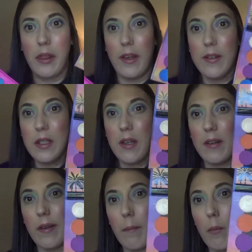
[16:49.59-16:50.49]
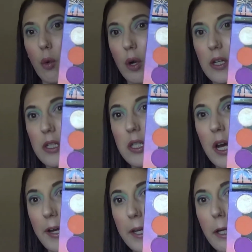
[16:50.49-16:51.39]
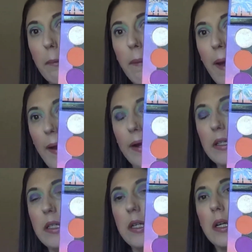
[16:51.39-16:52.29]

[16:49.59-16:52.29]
This is a more tighter packed.